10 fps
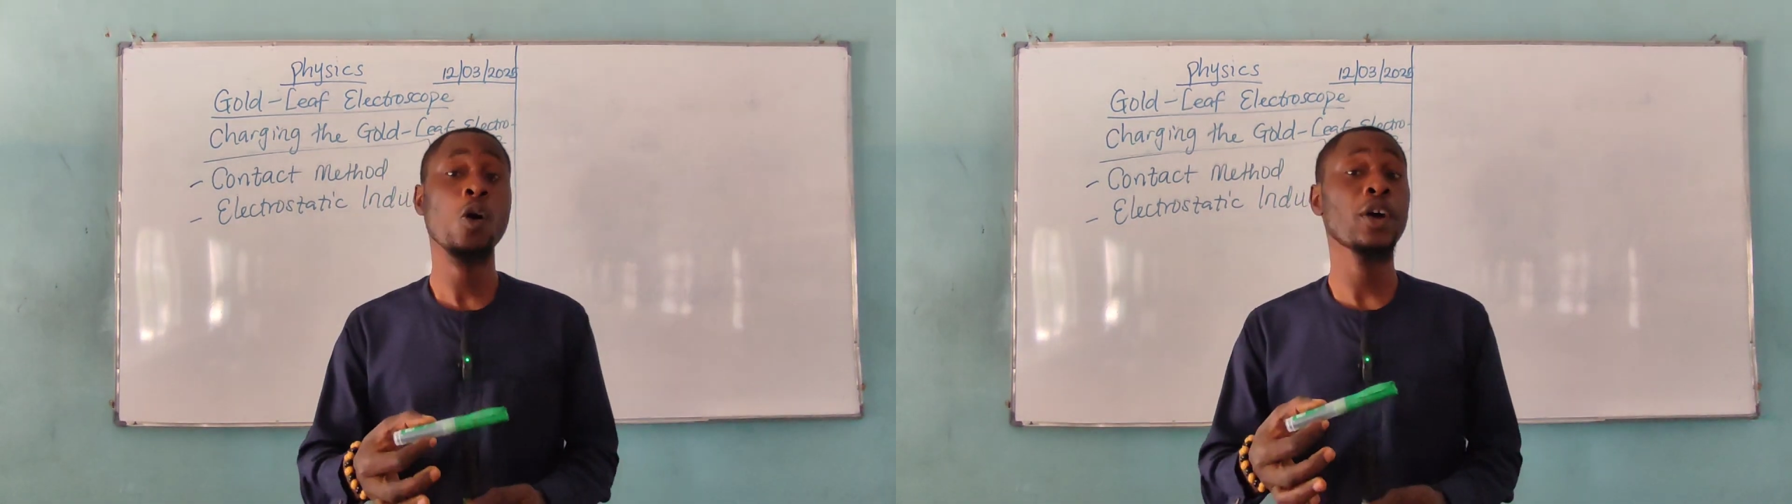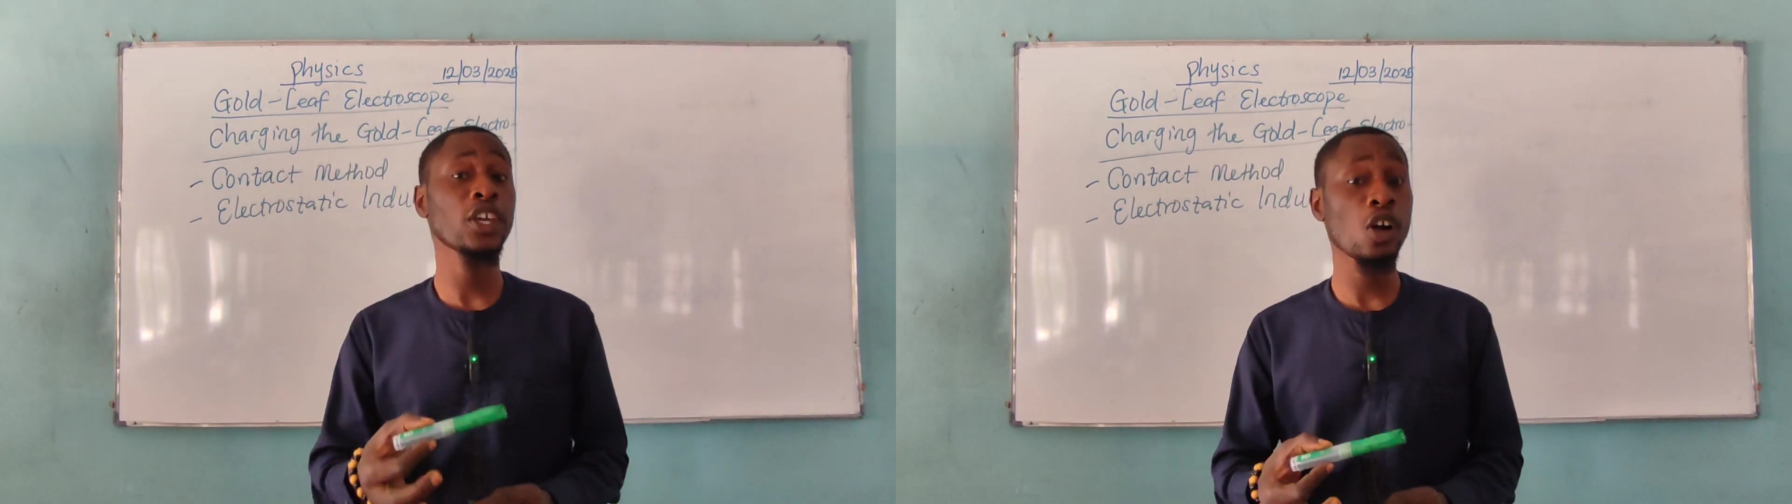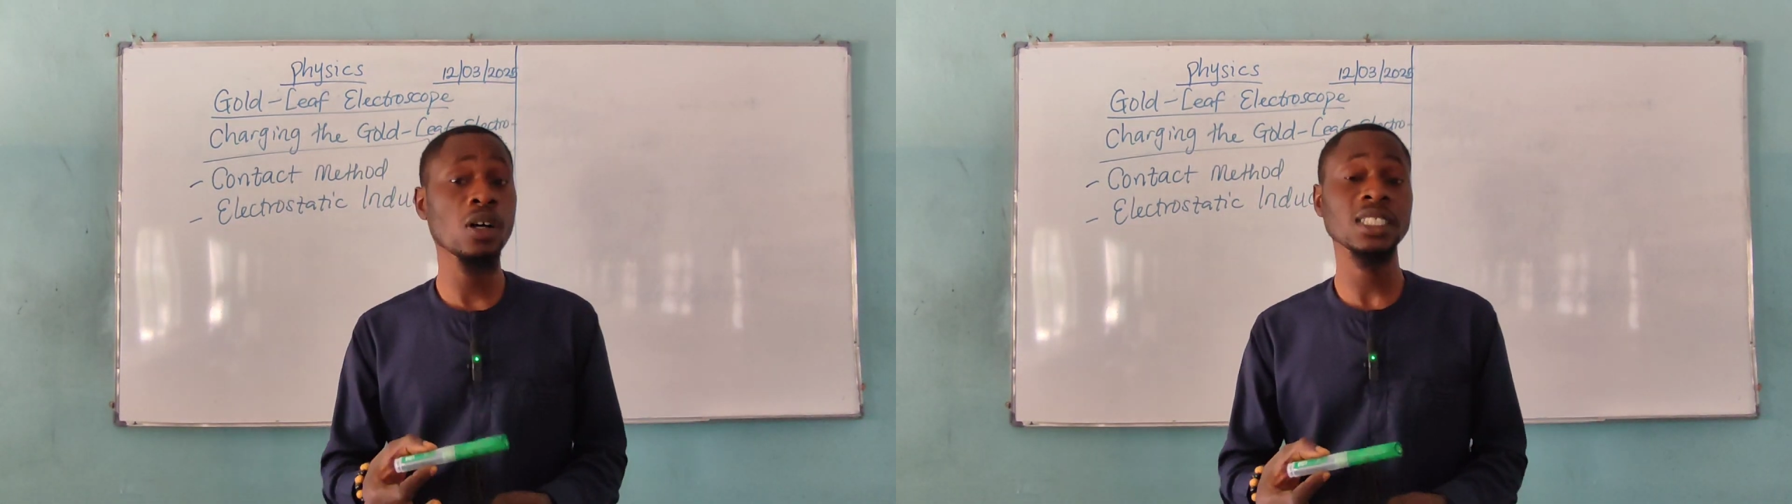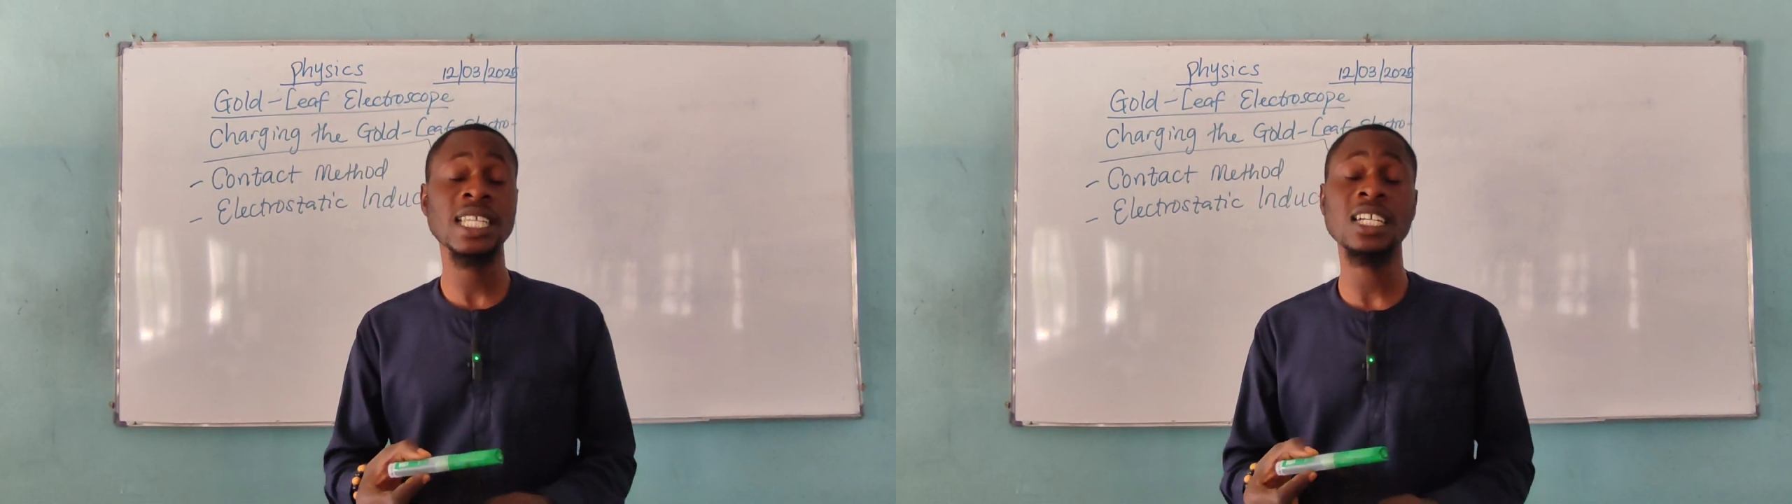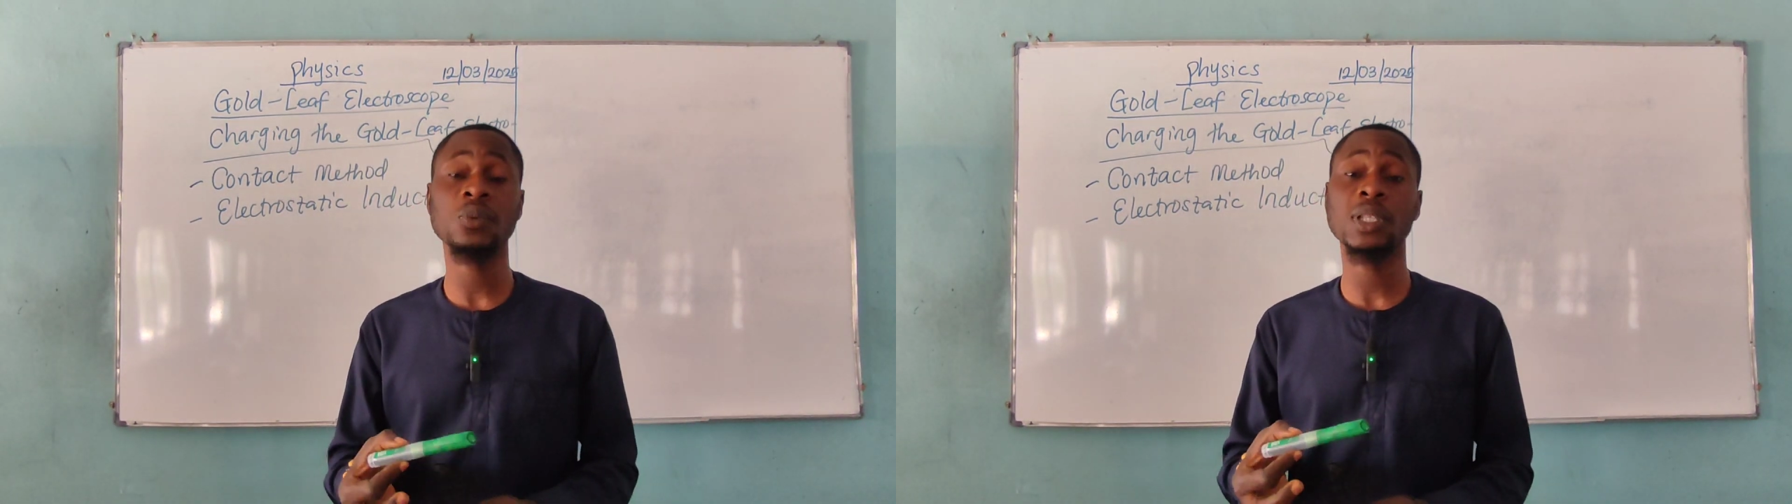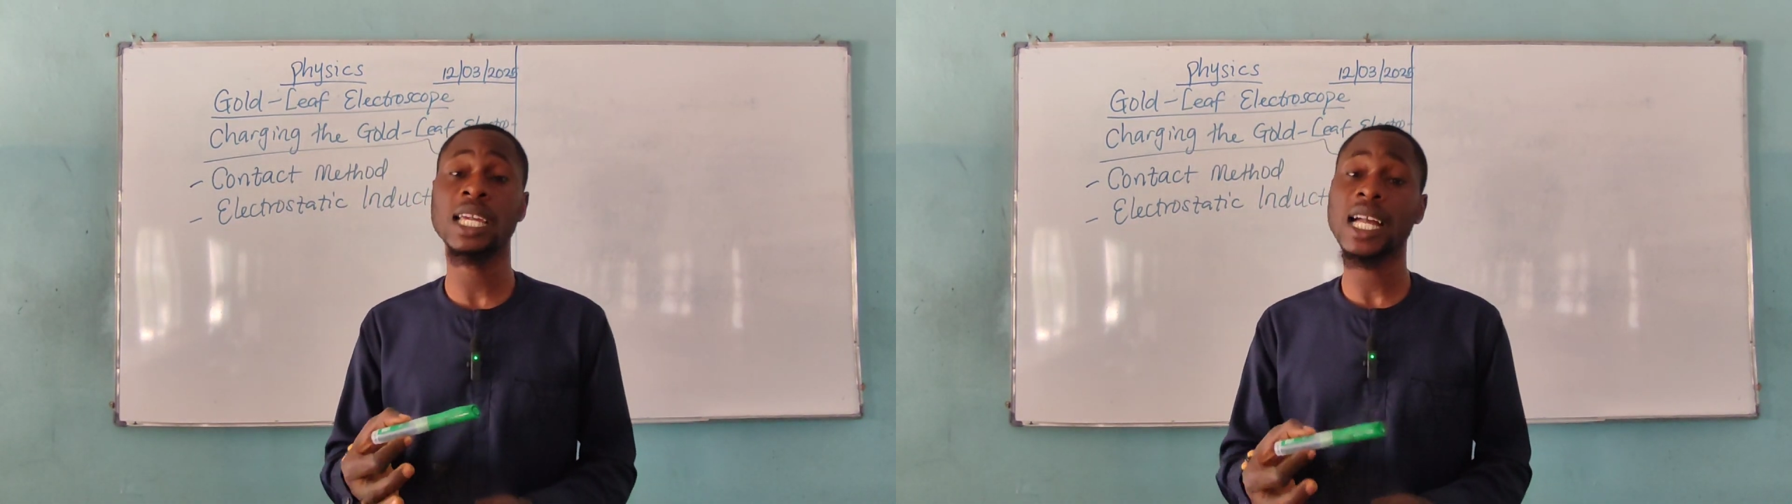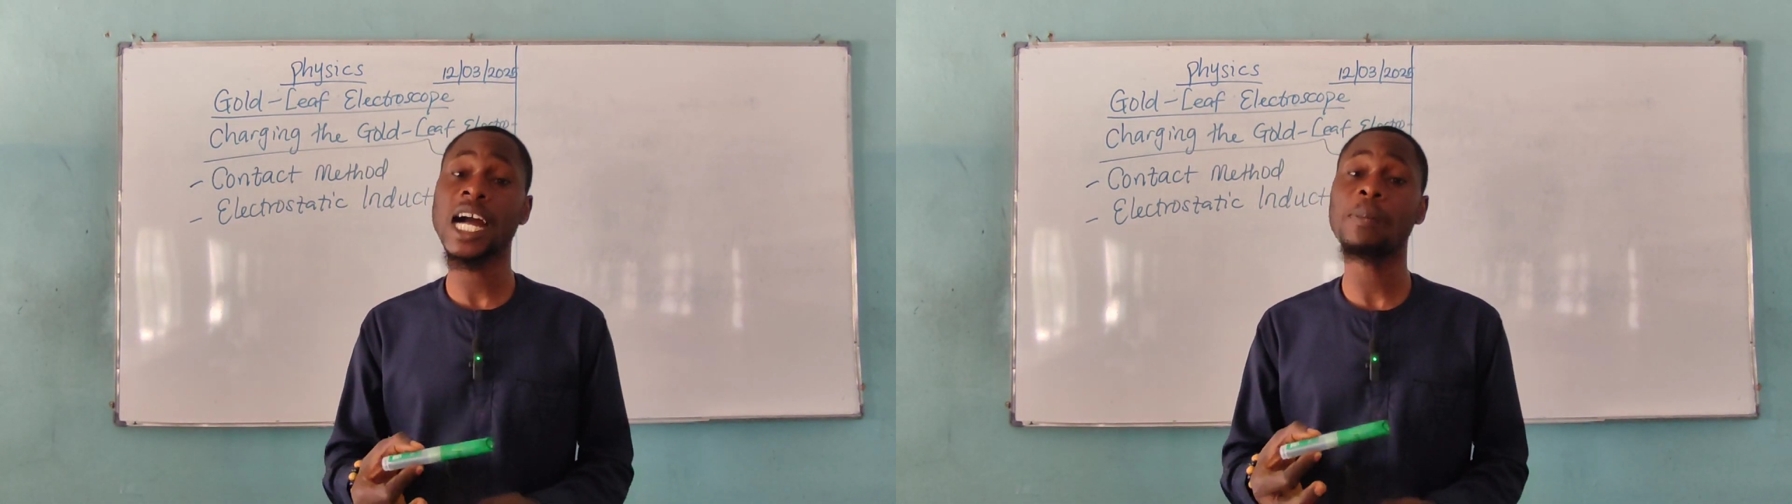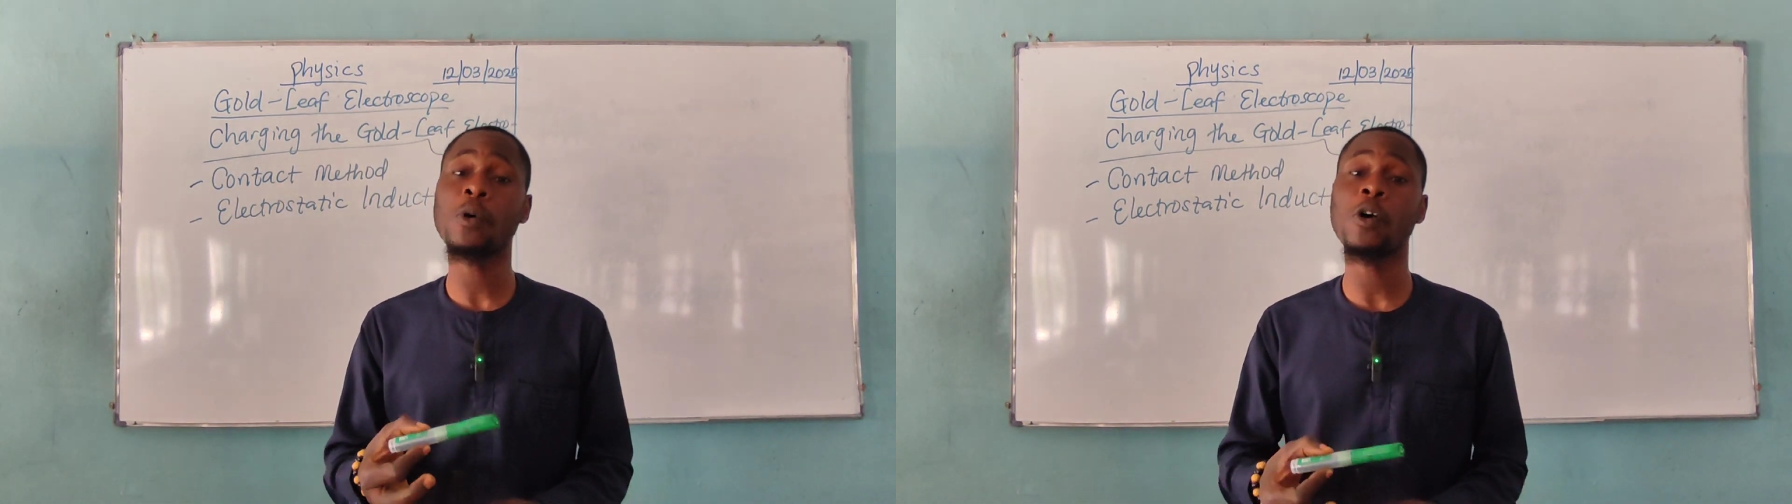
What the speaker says: or in contact with the cap